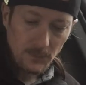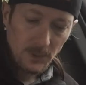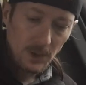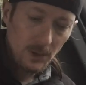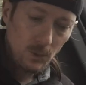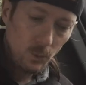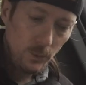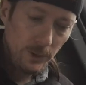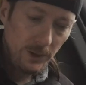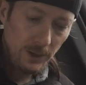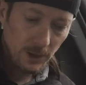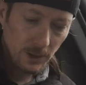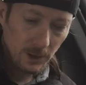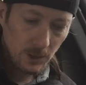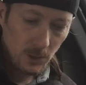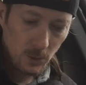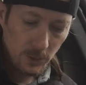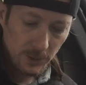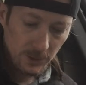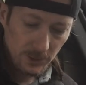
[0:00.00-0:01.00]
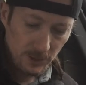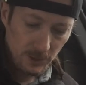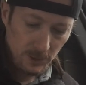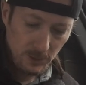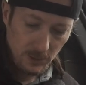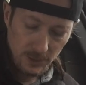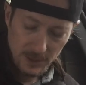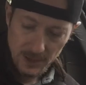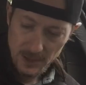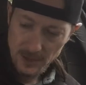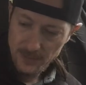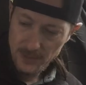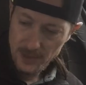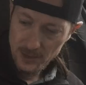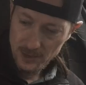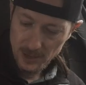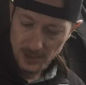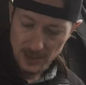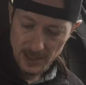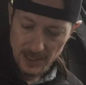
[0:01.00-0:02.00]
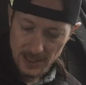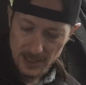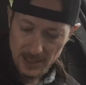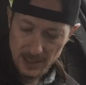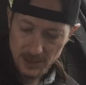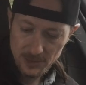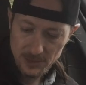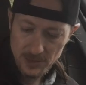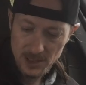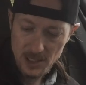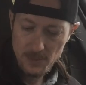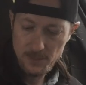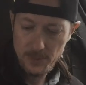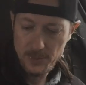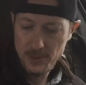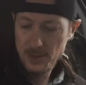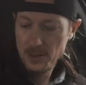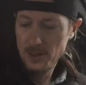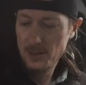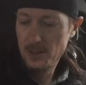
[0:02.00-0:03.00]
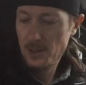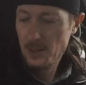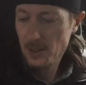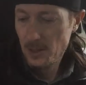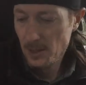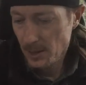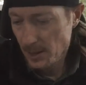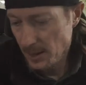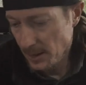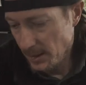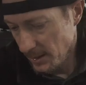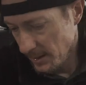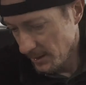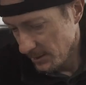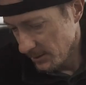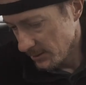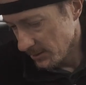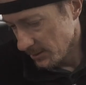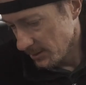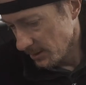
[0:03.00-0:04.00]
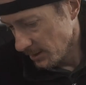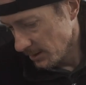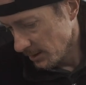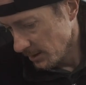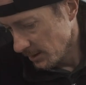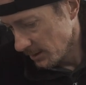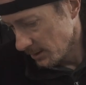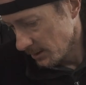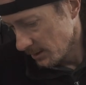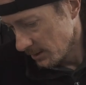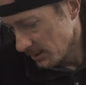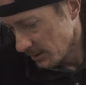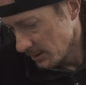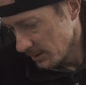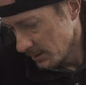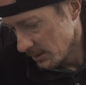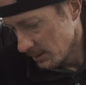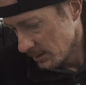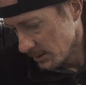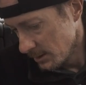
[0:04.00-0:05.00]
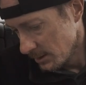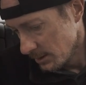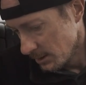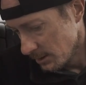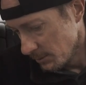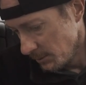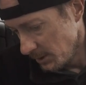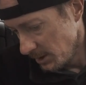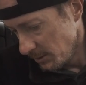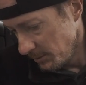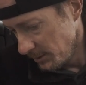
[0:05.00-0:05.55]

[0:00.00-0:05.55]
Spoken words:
We are going to give this guy a snip and maybe